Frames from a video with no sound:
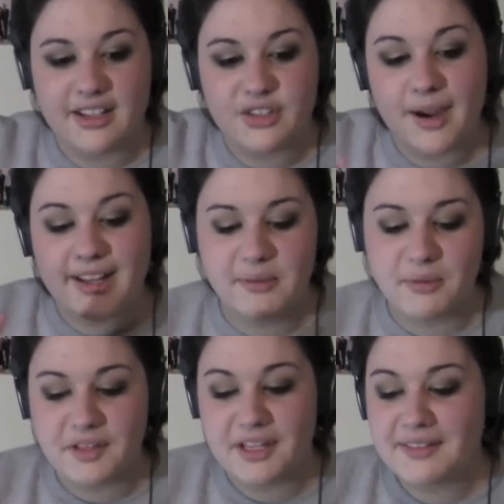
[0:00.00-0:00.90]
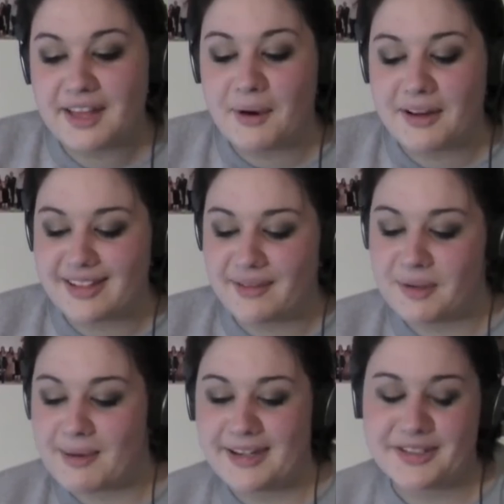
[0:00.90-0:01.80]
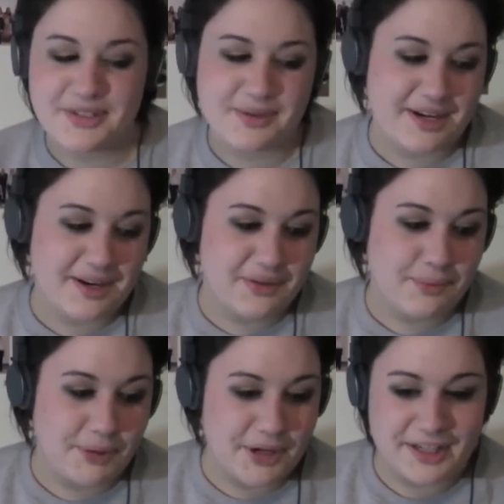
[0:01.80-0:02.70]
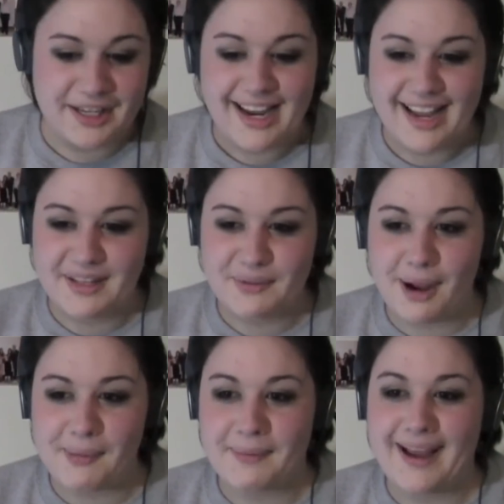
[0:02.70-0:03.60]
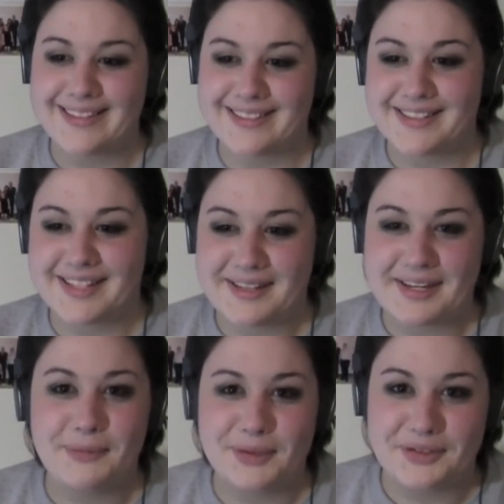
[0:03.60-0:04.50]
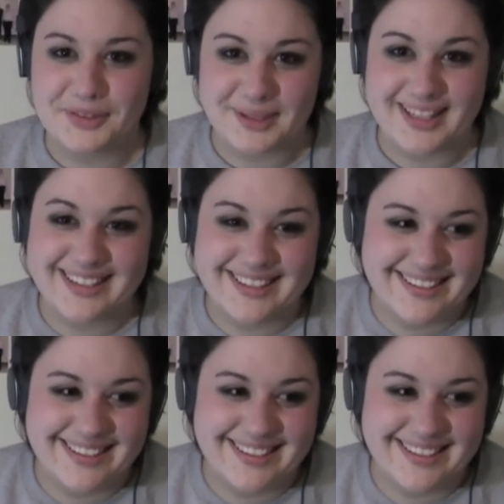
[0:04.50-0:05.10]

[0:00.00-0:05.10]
Twilight movie. They want Stephanie Myers to write another book, and then Robert Pattinson said that he wouldn't do it.